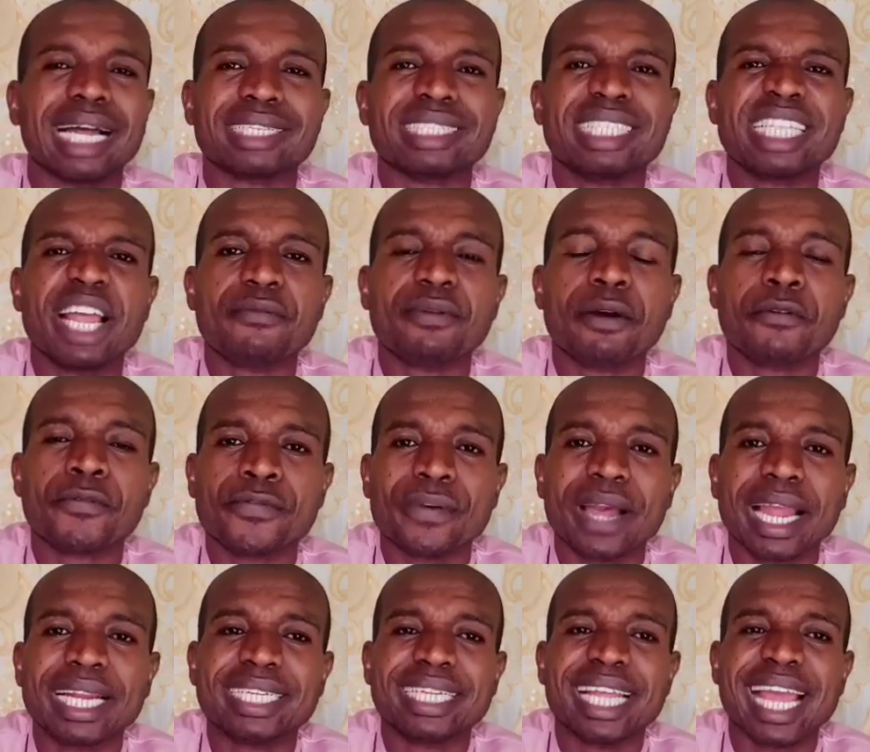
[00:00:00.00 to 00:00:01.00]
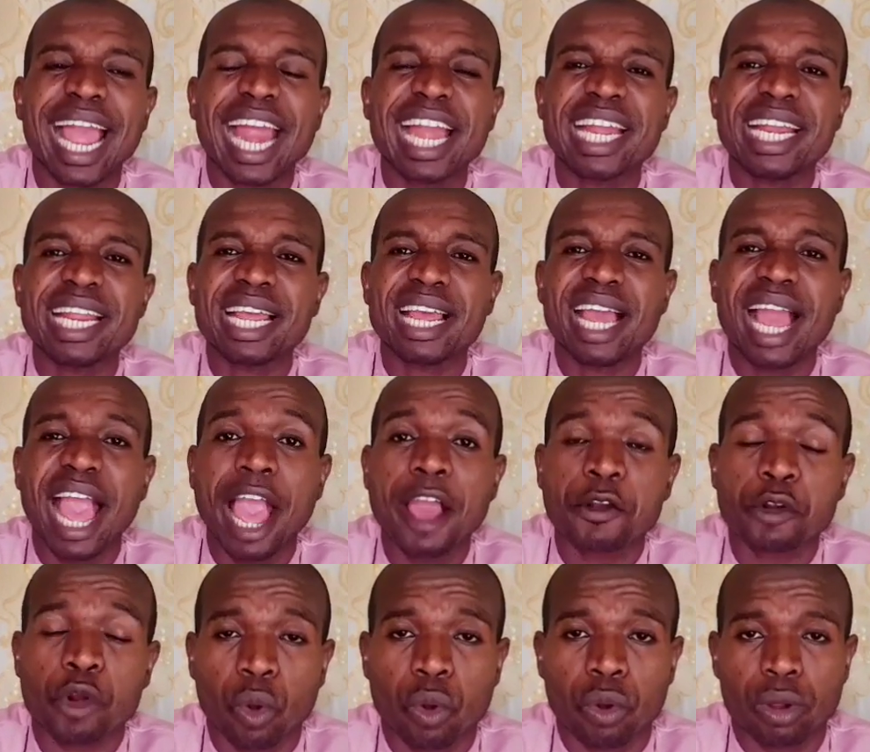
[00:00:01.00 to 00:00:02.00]
never find any
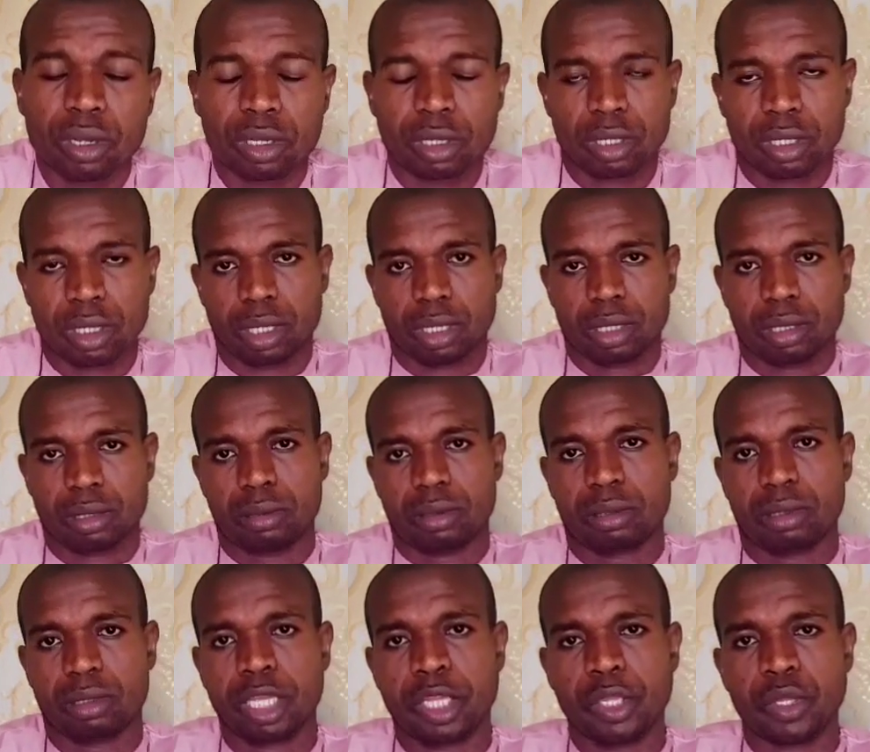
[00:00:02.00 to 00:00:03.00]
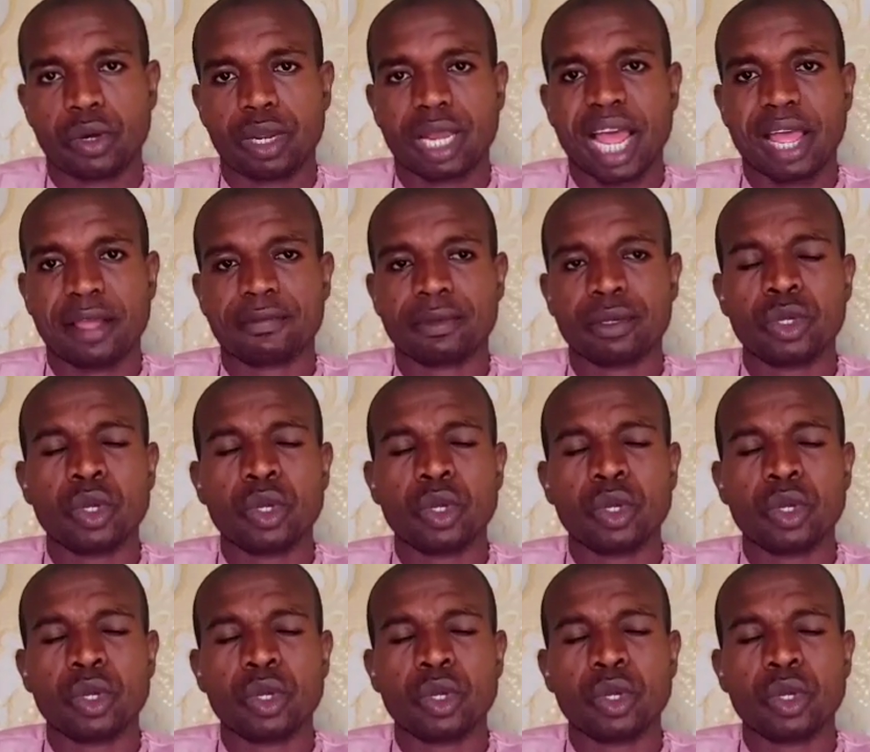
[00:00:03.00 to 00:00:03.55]
error in your life.